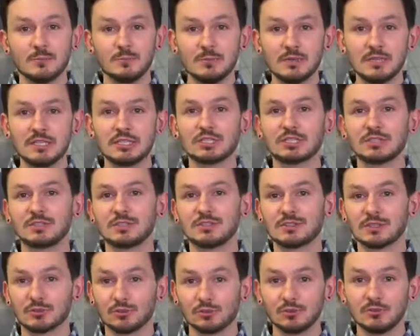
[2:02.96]
Be sure
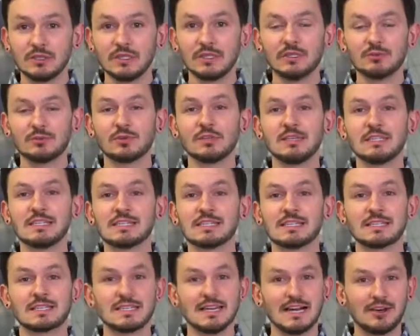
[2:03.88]
to really, really
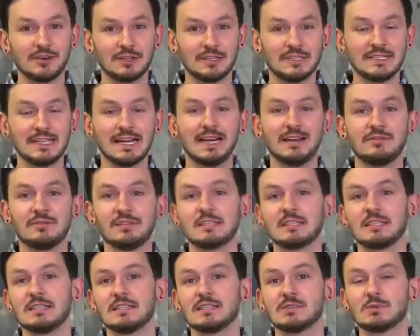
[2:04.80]
sit down and dive
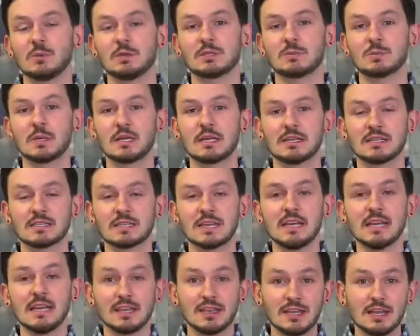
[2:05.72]
into these ones because
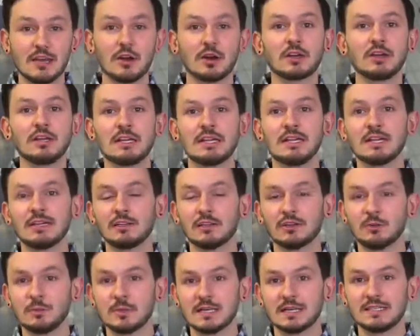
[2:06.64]
they are going to get a
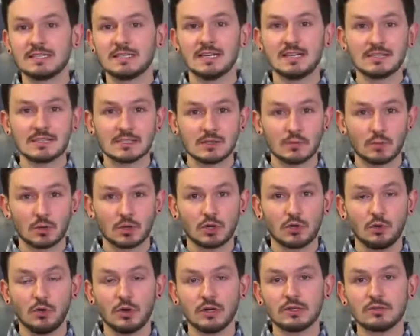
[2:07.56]
little bit intense and we're
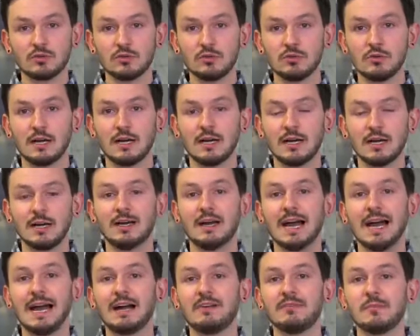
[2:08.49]
going to uh,
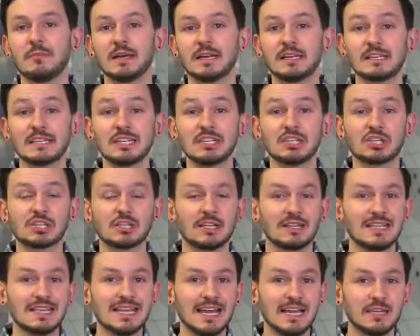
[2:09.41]
have a meditation
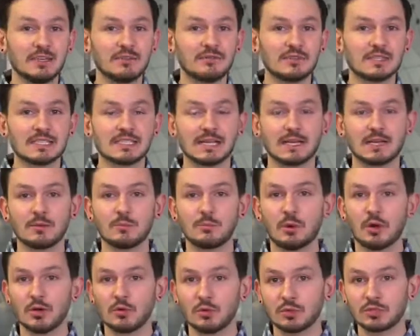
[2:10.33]
at the end of the second
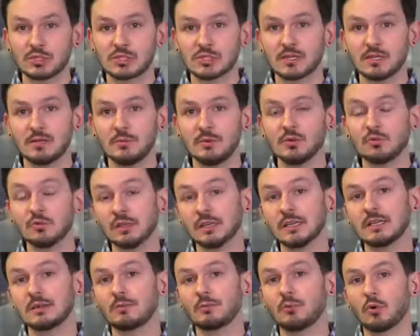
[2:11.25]
part, which is going to be
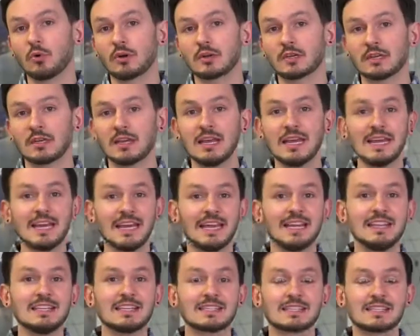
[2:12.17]
really important
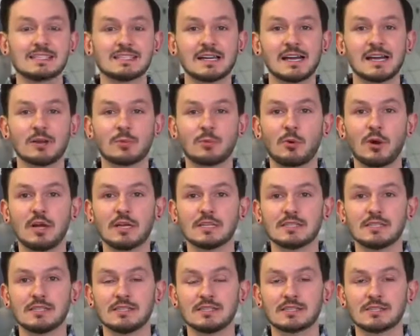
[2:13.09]
in this entire
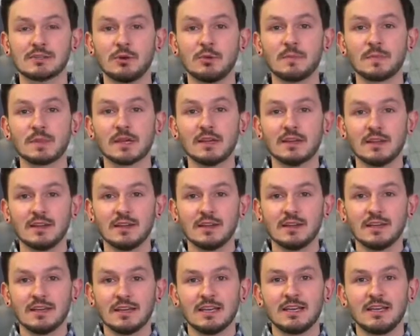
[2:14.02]
process. So
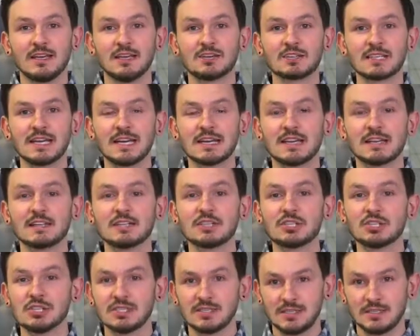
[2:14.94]
here's Anneke.
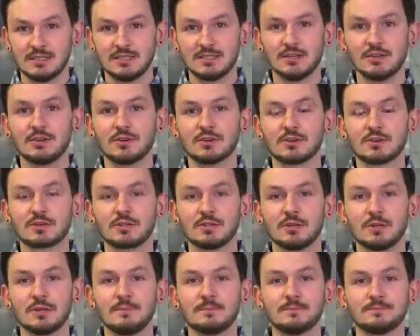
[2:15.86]
She's going to tell you her
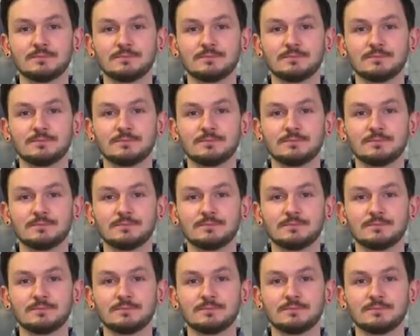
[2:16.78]
story.